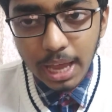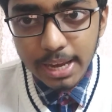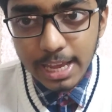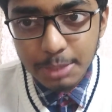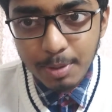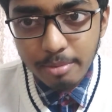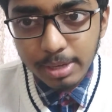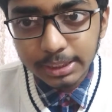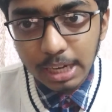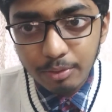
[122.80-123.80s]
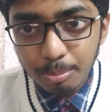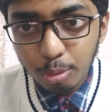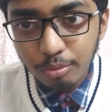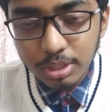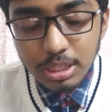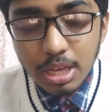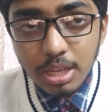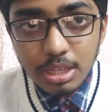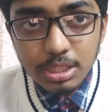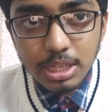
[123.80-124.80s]
carry experiments that will prove the.
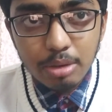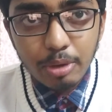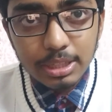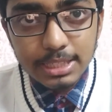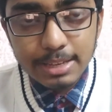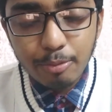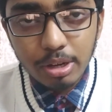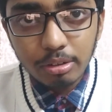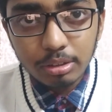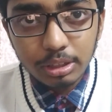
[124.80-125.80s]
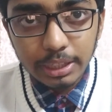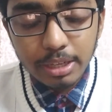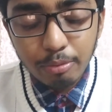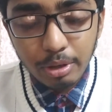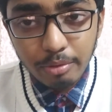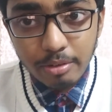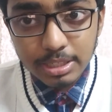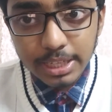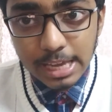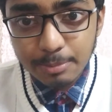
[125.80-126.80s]
See, when you're
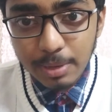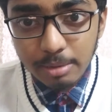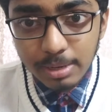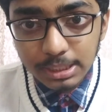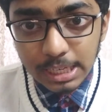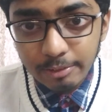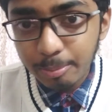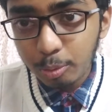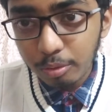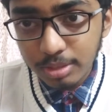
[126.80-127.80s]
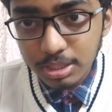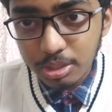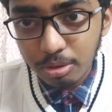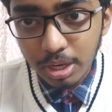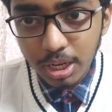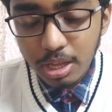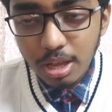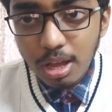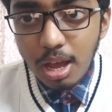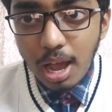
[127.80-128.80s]
saying experiments that will prove this theory,
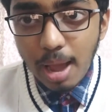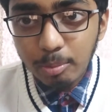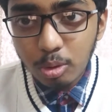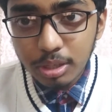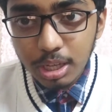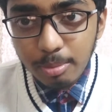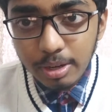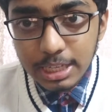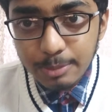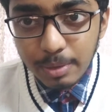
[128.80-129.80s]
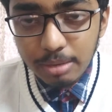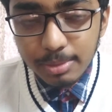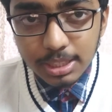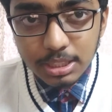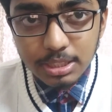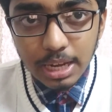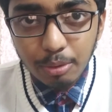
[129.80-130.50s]
I am talking about experiments